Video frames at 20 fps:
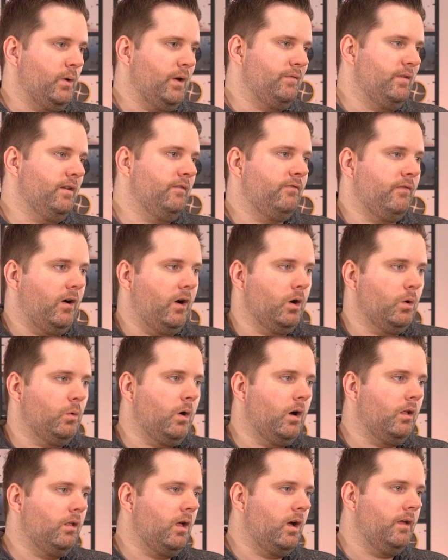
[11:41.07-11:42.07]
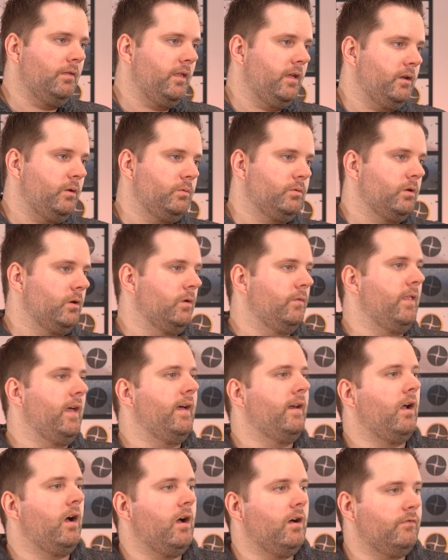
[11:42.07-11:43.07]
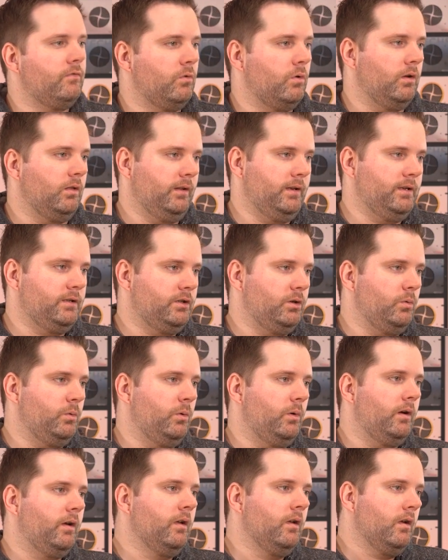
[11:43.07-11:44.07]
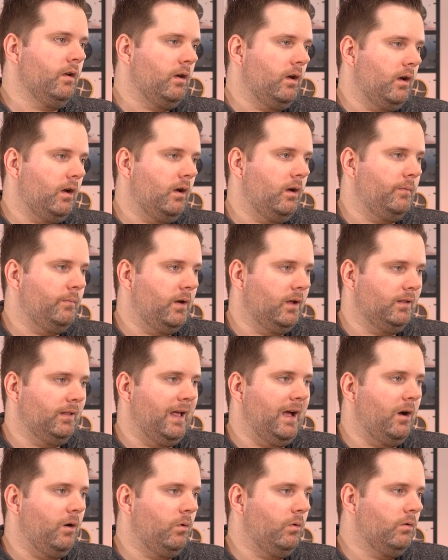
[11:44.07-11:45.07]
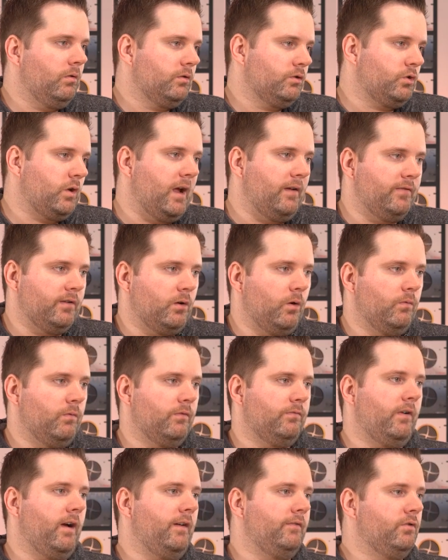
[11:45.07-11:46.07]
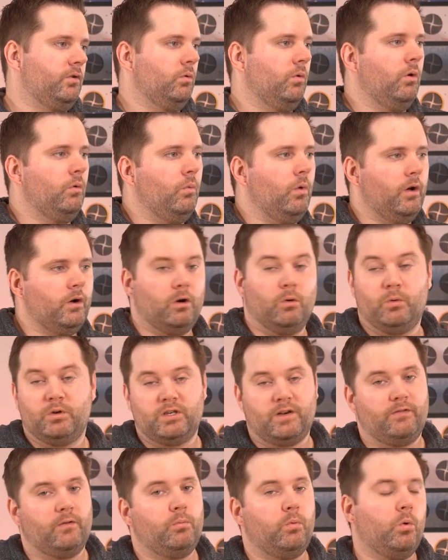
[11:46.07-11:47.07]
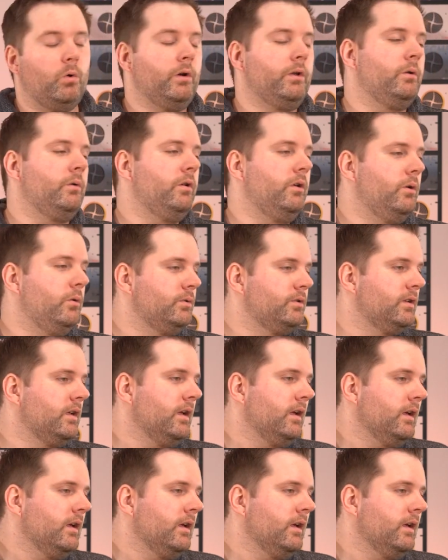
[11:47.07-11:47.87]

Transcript: you have any firewall on, that you turn that off, or at least you allow traffic over 5201 or whichever port you use